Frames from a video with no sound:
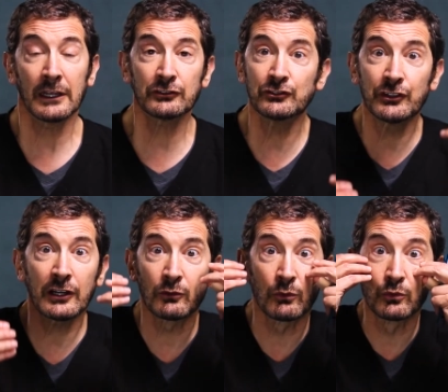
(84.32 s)
As a
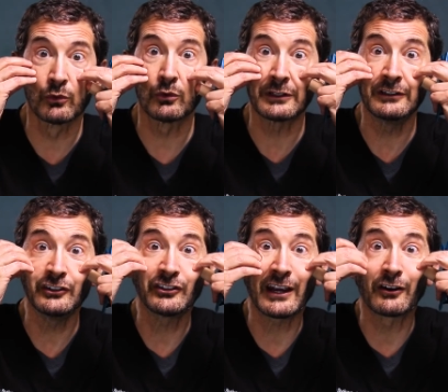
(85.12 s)
general rule, in
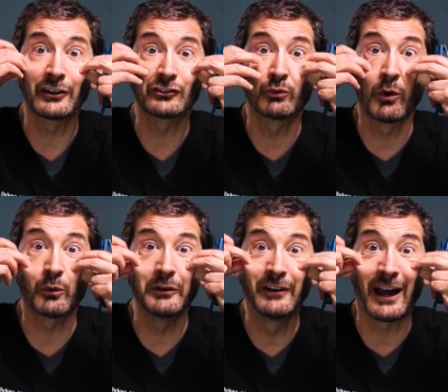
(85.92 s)
these areas where
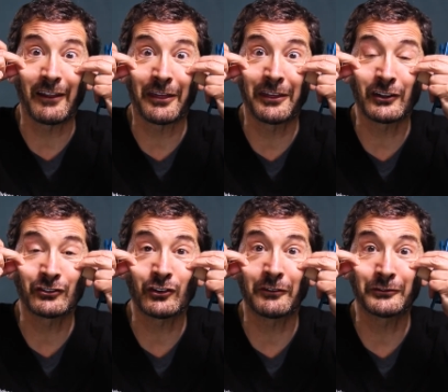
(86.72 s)
we've got thick,
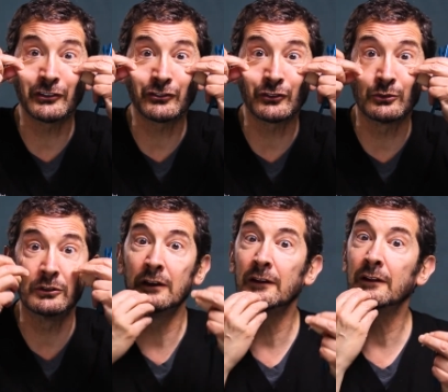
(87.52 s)
soft tissue,
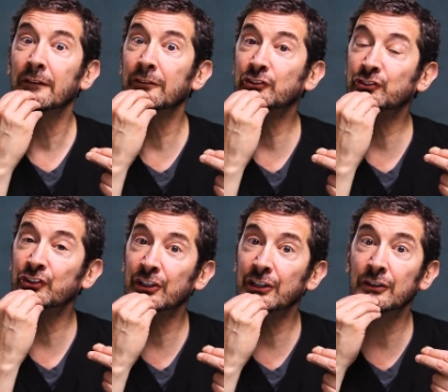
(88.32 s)
the
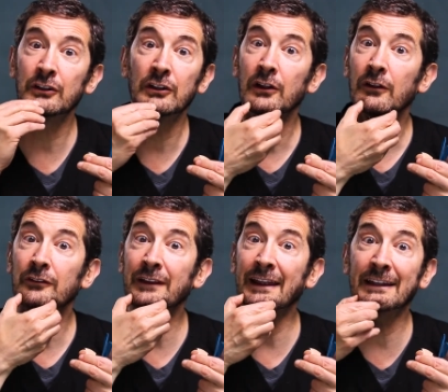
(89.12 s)
chin,
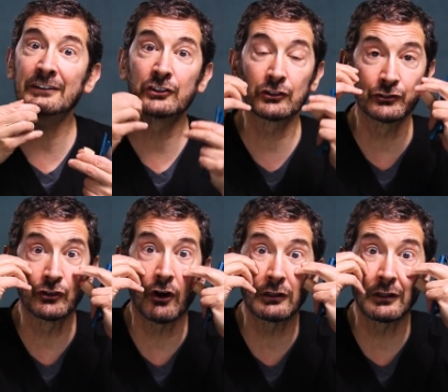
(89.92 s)
the anterior
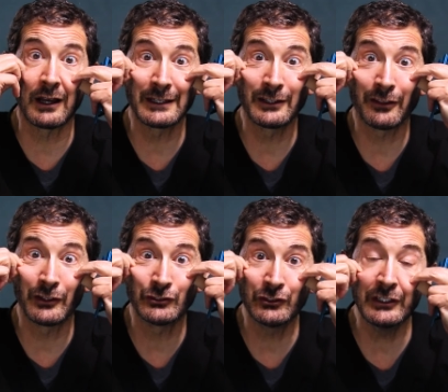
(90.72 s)
jawline,
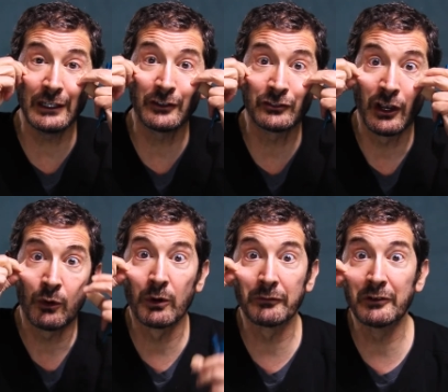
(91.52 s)
the cheeks,
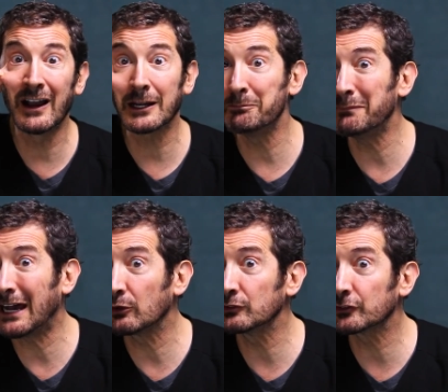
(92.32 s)
where we've got a
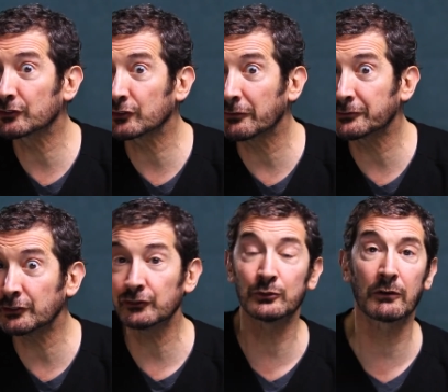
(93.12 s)
mound of soft
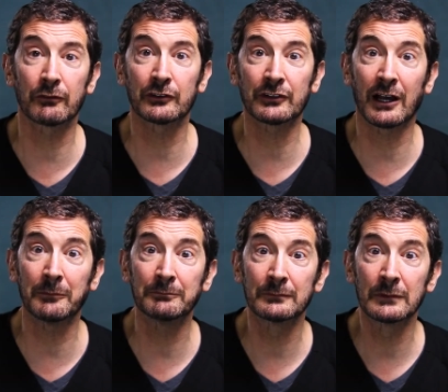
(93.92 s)
tissue over the
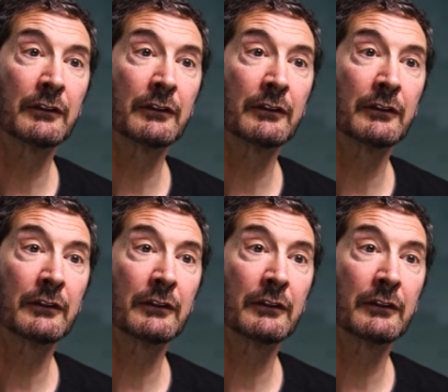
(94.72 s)
top,